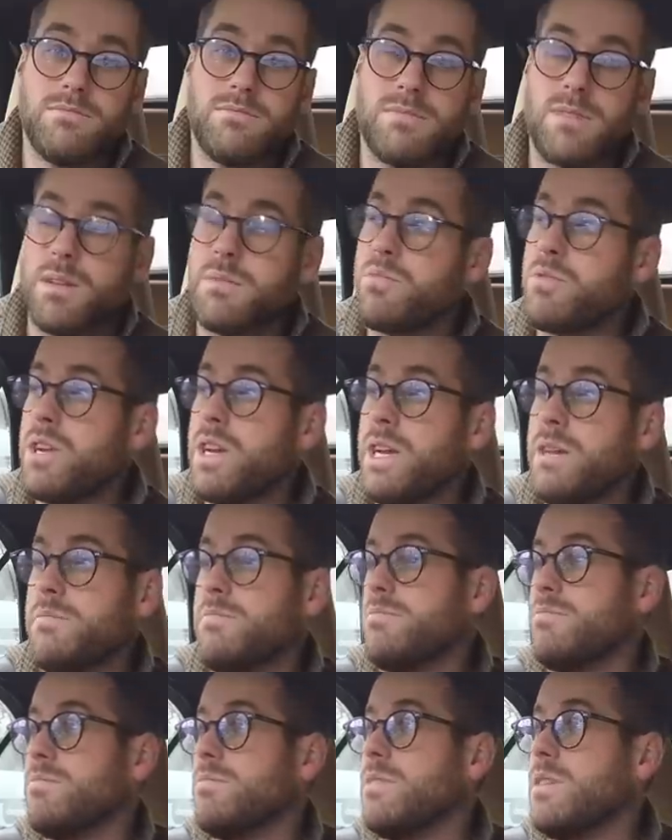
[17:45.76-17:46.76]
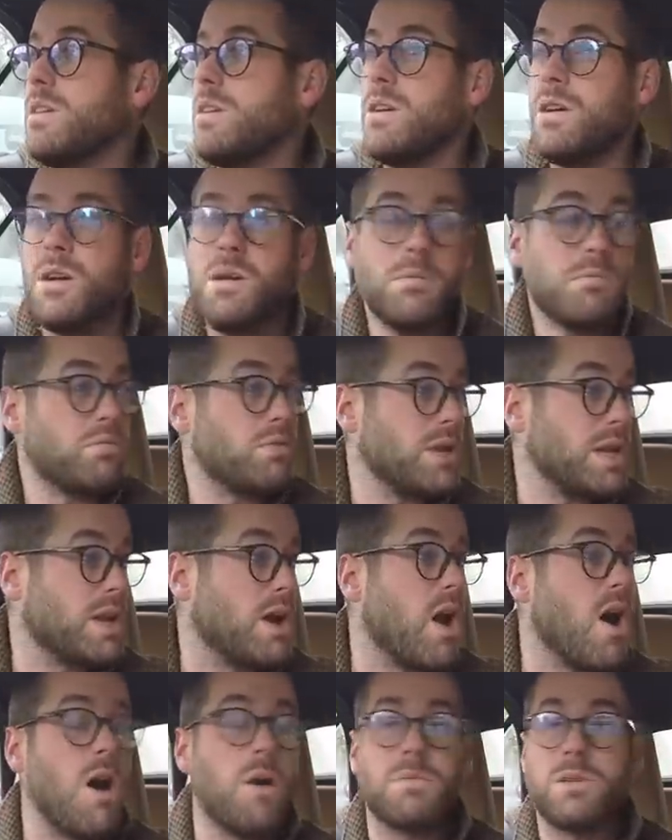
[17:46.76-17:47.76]
and pretty, pretty
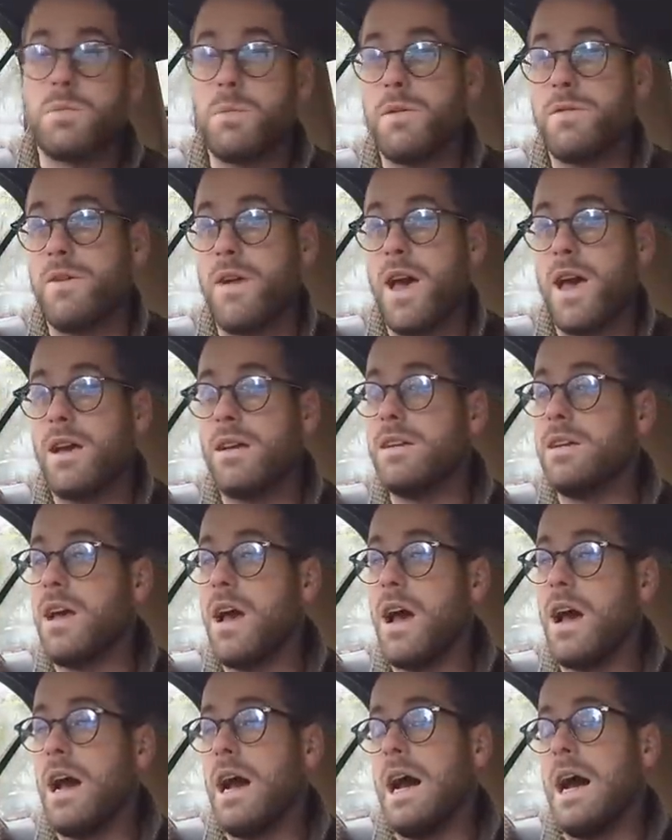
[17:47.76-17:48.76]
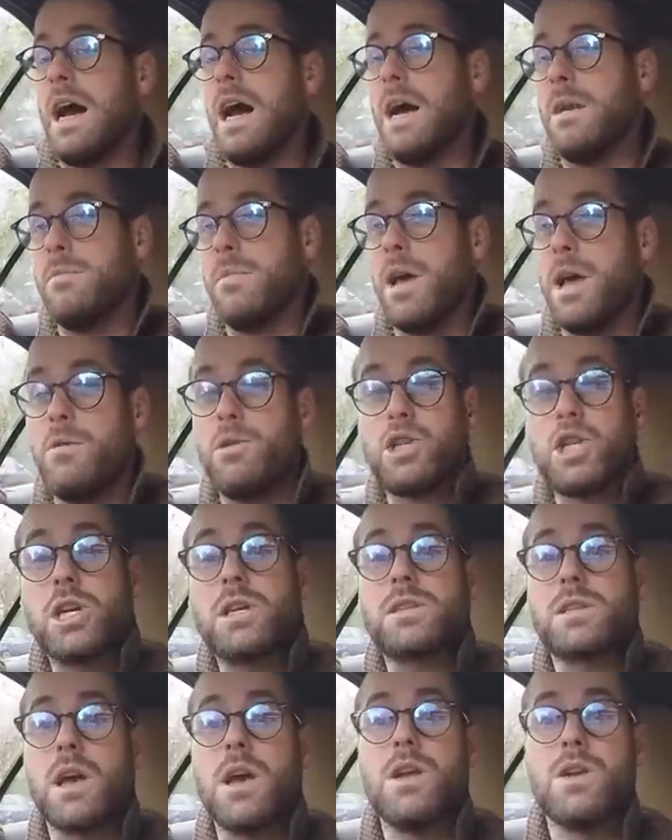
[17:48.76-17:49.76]
calm to be fair. Um, it was
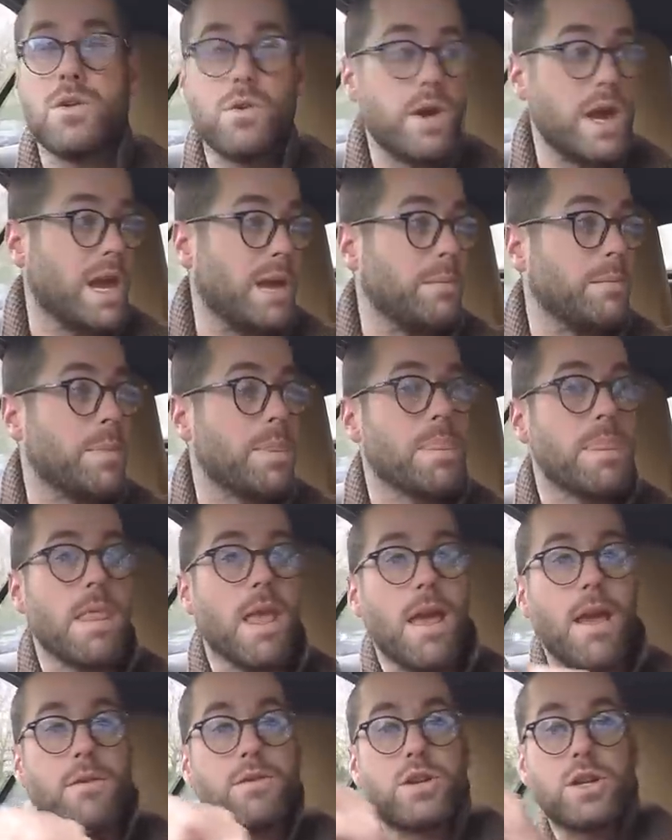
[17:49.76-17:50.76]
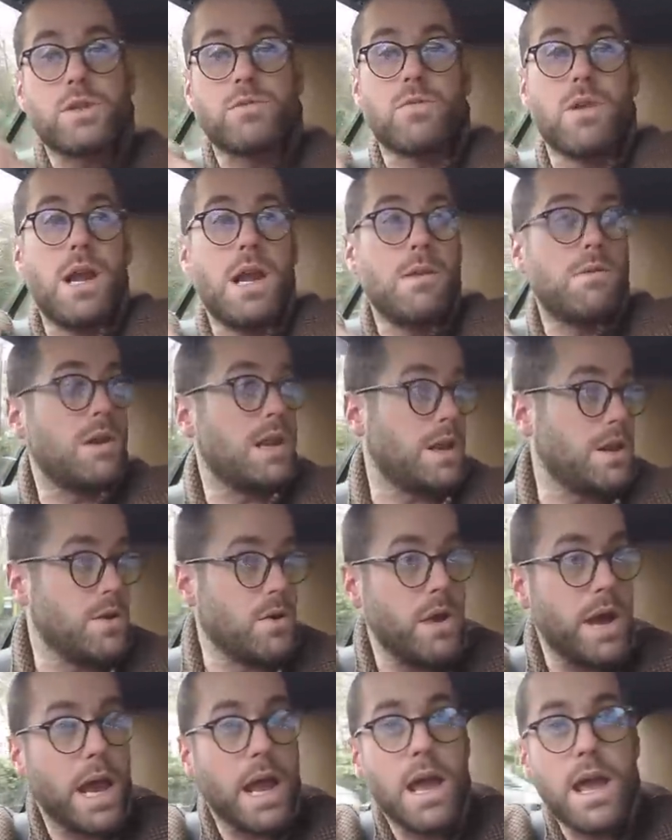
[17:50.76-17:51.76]
just annoying. It was just really, really
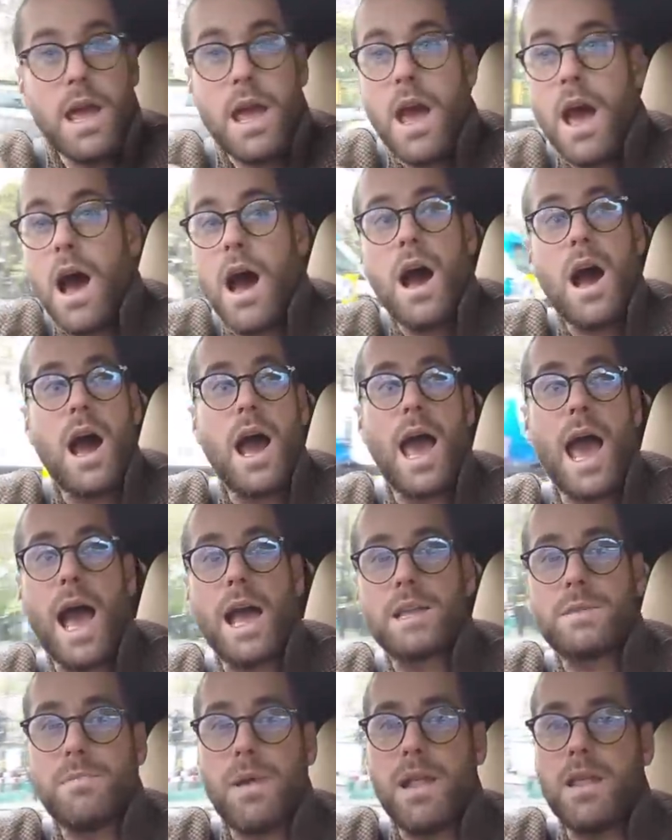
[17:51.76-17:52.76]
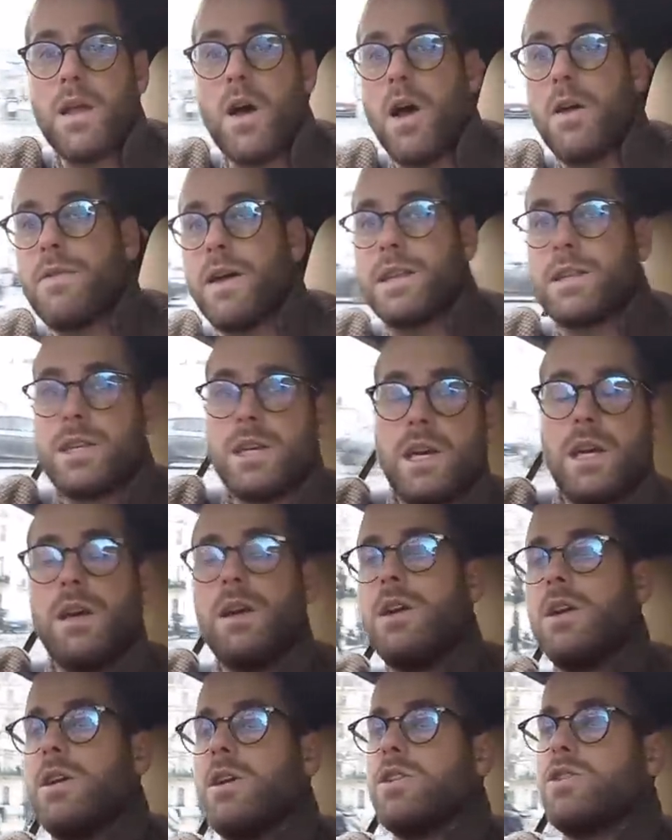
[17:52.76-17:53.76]
annoying. Uh, it has meant that I've had to
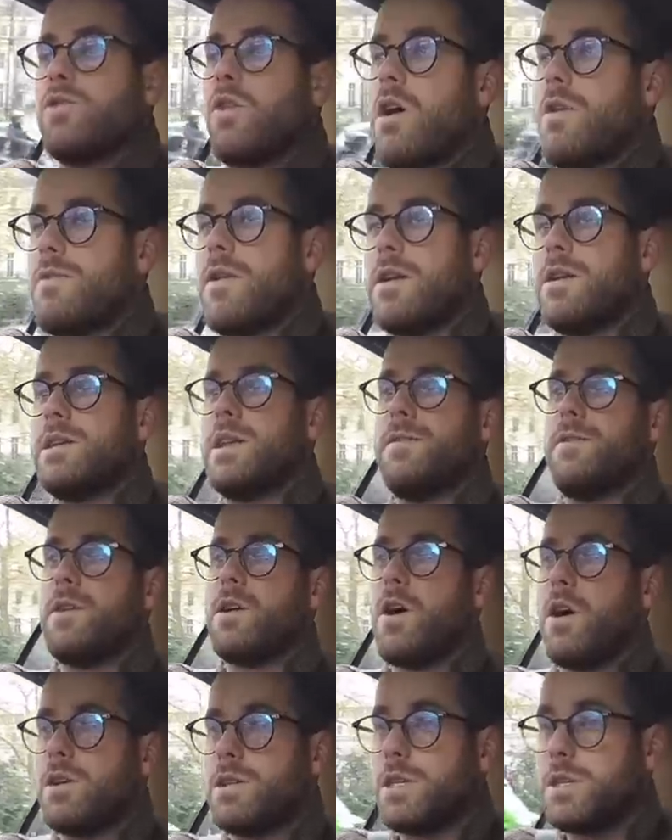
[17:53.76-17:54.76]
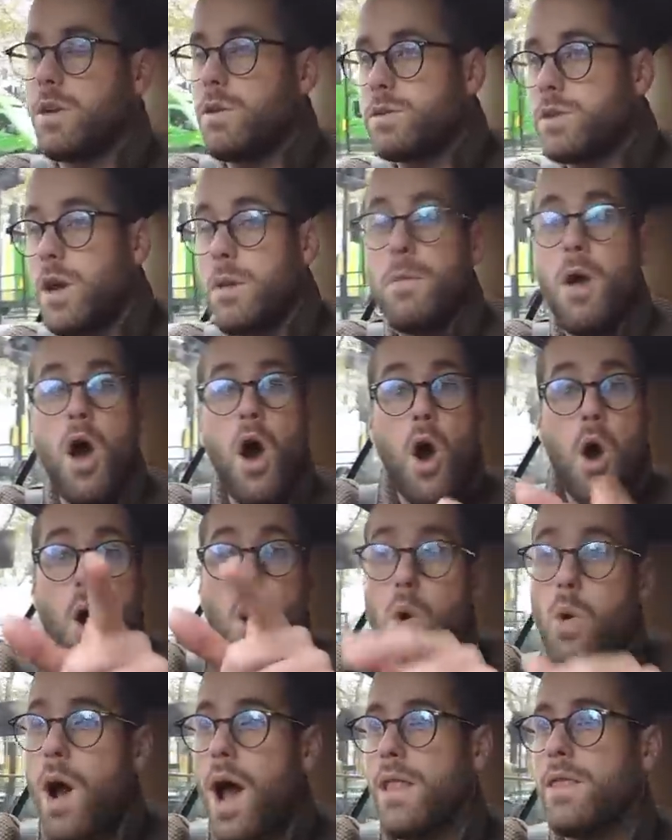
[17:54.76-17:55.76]
drive around in different cars this whole time.
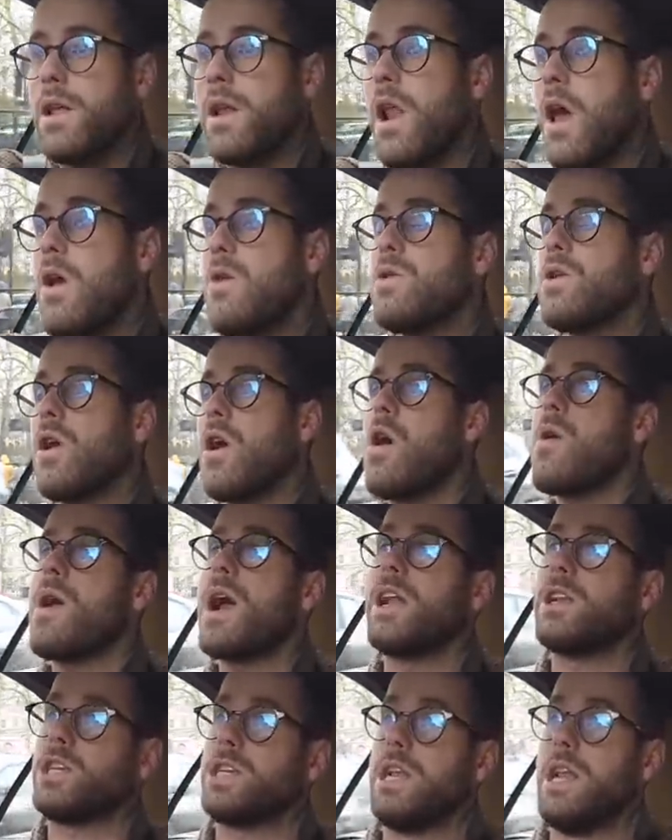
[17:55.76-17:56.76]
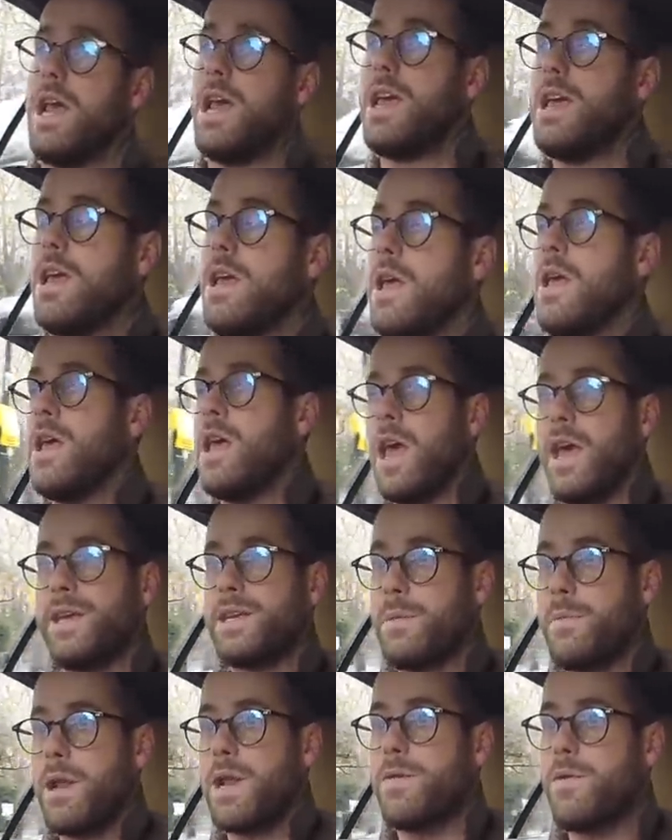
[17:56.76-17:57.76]
Oh, and the loan car actually is
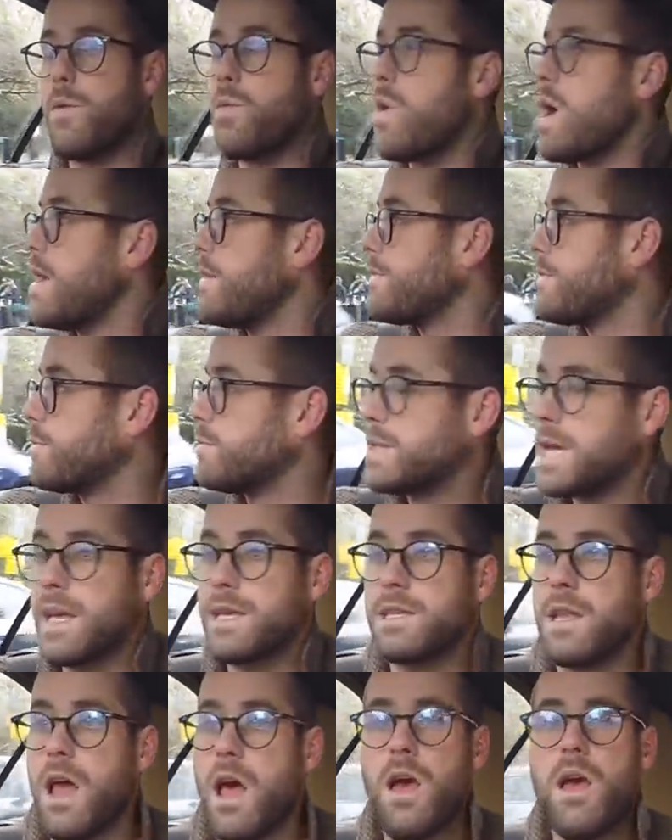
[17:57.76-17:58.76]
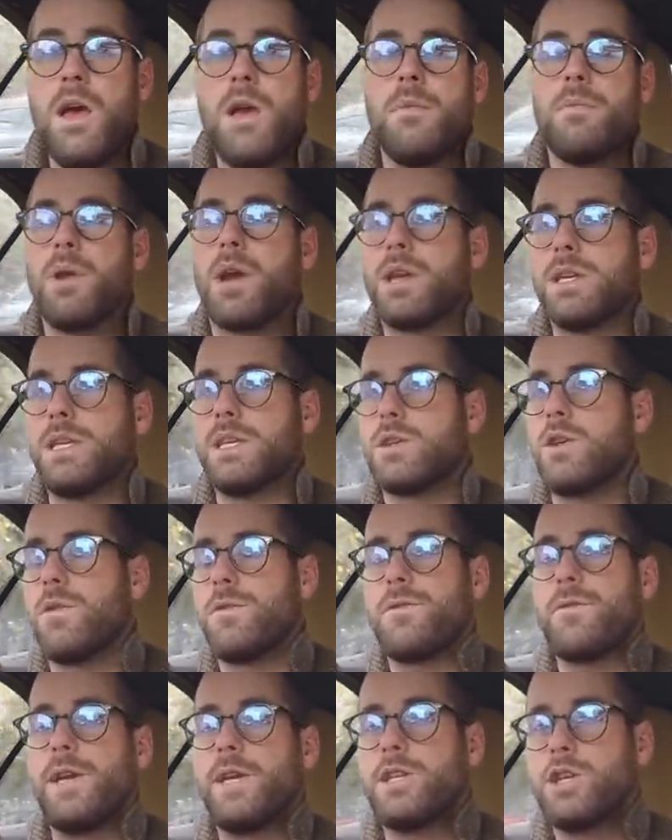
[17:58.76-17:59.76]
a bit of a win from Tesla because it's got
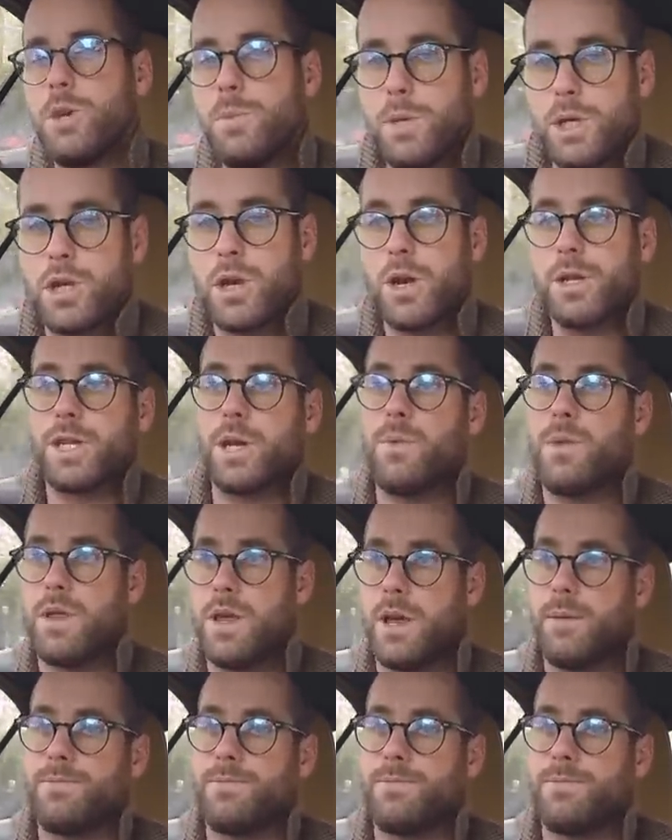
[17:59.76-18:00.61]
free supercharging with it.